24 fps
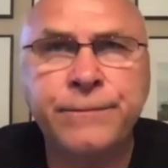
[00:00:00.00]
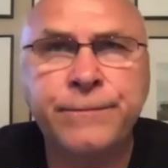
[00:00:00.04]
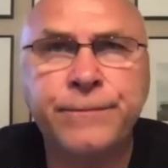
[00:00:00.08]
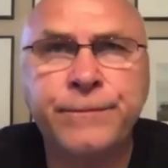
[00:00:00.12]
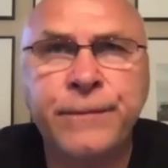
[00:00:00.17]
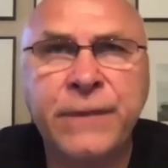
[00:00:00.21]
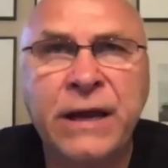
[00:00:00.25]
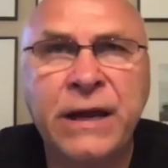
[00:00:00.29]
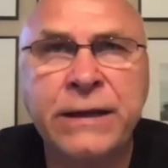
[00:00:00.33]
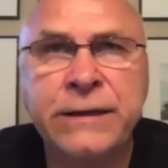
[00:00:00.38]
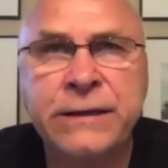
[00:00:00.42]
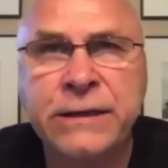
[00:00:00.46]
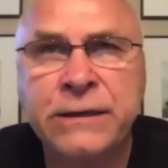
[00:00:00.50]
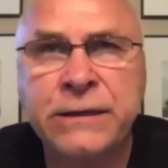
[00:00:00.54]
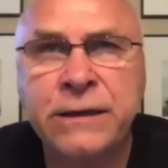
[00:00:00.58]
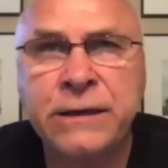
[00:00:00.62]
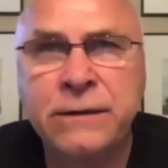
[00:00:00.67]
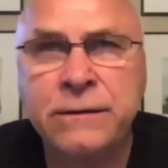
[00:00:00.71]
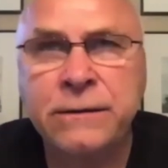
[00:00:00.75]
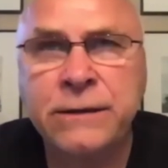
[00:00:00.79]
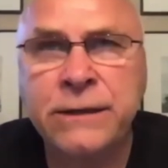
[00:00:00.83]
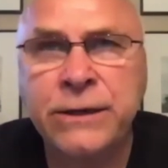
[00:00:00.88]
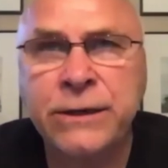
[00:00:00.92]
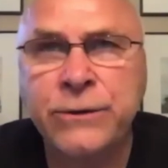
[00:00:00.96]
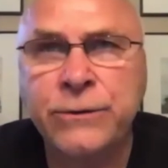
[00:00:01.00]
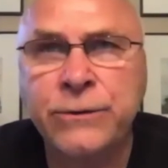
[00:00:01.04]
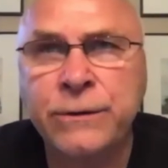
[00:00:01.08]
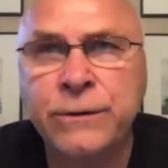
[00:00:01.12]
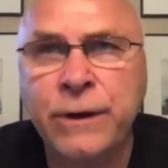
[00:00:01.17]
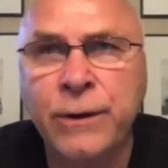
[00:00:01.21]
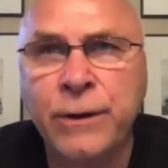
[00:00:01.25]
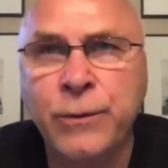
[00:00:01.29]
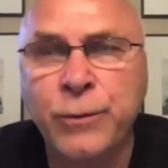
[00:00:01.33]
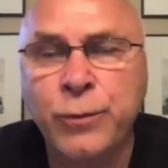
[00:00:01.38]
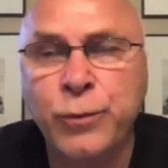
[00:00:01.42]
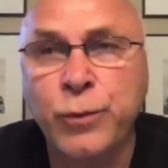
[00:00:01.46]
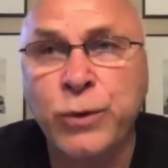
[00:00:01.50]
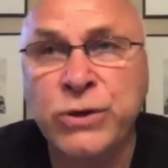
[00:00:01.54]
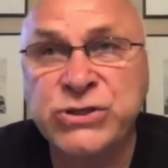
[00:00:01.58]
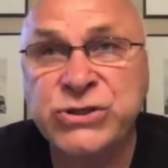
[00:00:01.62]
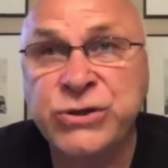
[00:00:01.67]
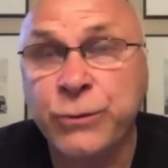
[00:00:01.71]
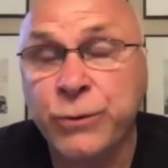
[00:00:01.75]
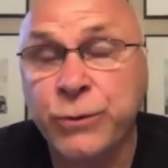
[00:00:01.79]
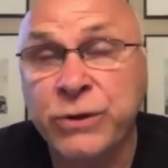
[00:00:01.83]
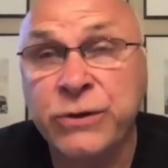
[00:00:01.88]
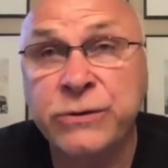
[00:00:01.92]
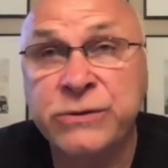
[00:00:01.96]
I didn't, I wish
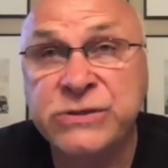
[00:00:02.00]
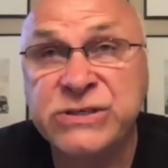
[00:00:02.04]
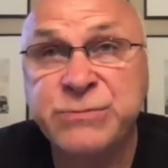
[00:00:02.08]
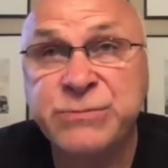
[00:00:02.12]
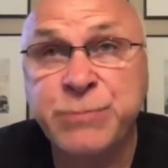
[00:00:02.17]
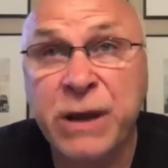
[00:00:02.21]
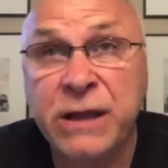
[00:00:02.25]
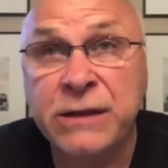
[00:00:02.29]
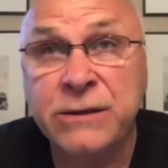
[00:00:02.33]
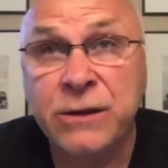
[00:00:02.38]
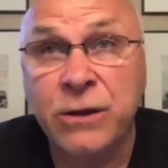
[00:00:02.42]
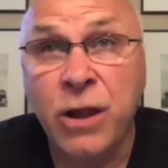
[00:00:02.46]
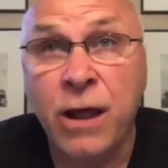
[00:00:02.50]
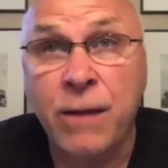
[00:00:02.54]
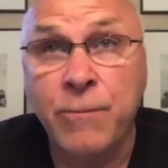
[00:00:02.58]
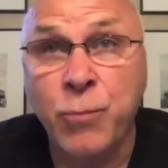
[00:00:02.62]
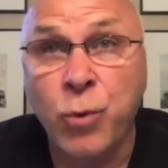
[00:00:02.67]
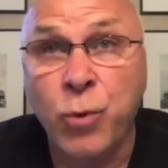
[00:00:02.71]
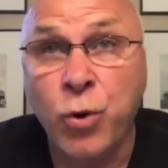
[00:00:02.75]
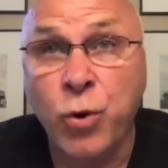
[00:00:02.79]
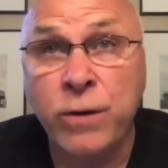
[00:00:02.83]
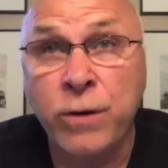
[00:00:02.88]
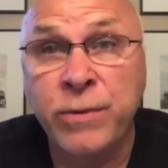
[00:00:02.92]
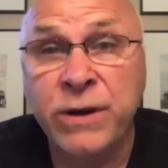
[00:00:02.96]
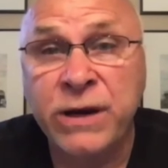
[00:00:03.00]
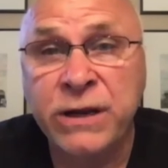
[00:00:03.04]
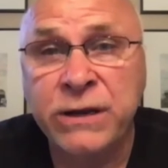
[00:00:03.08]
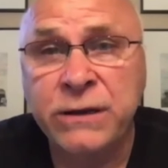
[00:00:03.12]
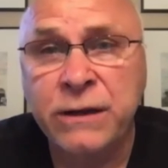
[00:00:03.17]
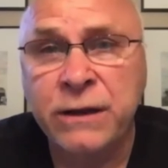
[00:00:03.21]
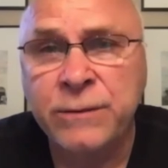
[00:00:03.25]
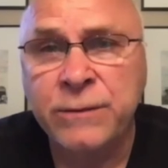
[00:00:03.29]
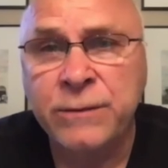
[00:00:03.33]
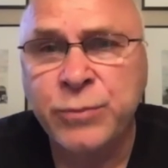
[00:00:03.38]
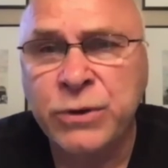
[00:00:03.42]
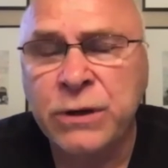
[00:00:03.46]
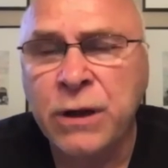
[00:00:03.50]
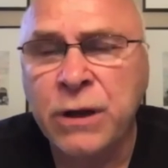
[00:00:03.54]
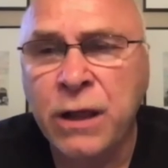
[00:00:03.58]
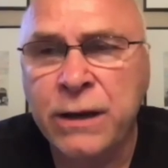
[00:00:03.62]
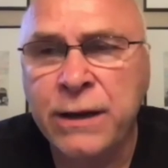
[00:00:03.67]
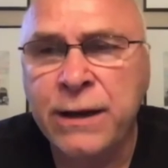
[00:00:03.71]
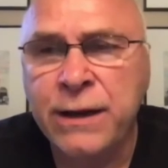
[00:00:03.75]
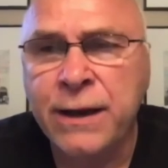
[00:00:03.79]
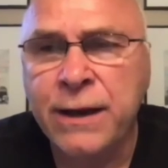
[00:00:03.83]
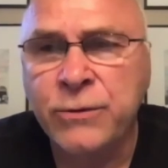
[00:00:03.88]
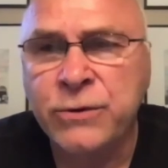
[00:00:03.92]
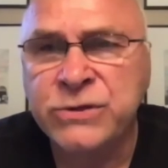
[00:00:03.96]
I would have spent a lot more, but I put a lot
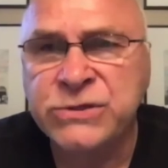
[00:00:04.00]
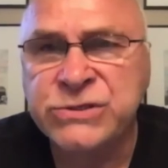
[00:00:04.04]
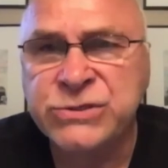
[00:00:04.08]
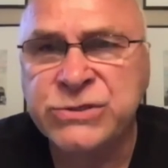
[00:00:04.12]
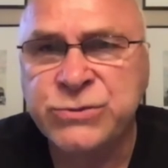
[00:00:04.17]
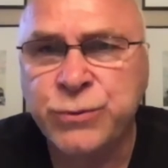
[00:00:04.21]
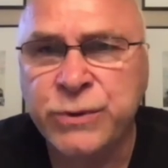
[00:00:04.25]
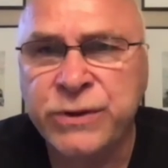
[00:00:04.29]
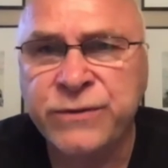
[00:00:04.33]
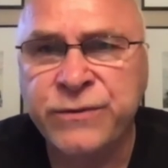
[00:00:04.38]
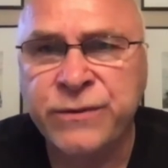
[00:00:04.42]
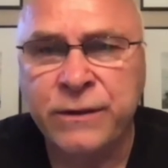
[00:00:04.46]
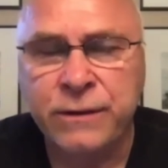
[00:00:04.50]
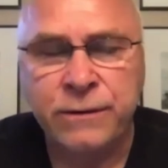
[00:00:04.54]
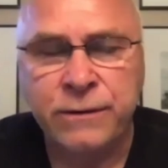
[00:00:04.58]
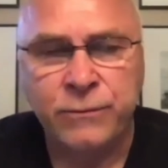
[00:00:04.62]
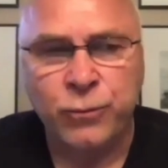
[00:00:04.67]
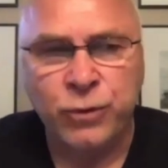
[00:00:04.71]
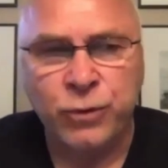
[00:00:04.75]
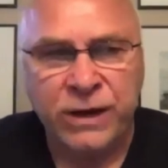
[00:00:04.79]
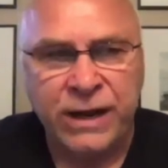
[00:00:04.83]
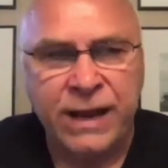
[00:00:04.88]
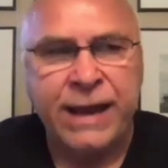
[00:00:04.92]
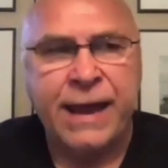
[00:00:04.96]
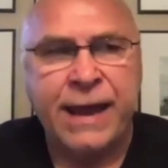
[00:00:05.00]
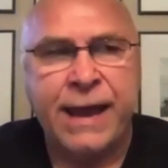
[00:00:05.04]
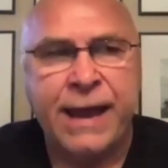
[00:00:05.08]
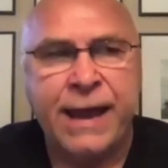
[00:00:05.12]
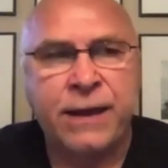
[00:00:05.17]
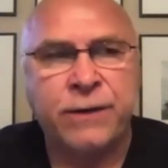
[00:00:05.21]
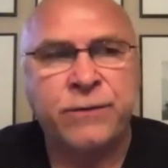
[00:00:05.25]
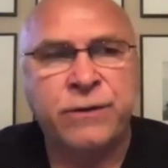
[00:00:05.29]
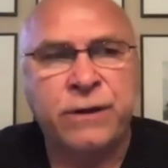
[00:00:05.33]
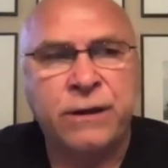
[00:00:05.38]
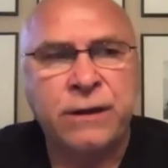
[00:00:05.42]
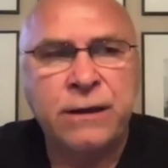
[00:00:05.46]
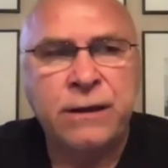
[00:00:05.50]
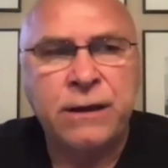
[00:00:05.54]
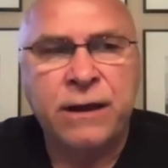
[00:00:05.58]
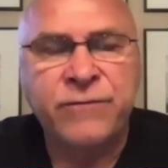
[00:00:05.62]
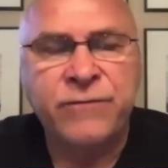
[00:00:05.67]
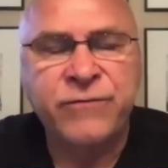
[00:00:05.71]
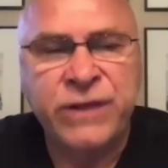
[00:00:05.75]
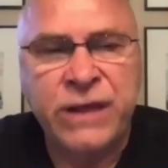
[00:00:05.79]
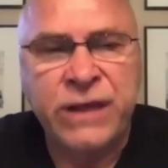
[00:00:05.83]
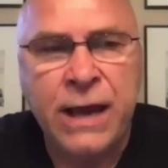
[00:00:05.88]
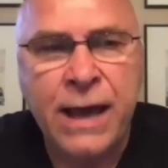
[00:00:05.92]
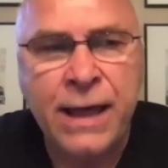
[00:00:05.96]
of hours with what I had
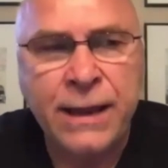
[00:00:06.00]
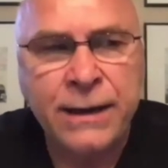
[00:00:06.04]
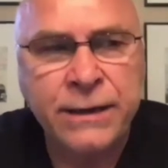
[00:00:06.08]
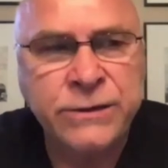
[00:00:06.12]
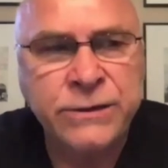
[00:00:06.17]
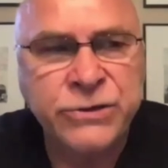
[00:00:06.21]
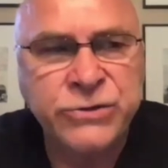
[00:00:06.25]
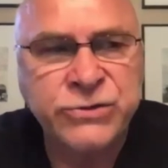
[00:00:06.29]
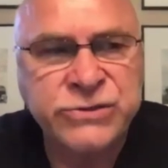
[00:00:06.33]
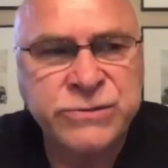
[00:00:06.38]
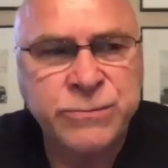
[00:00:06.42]
of the Islanders.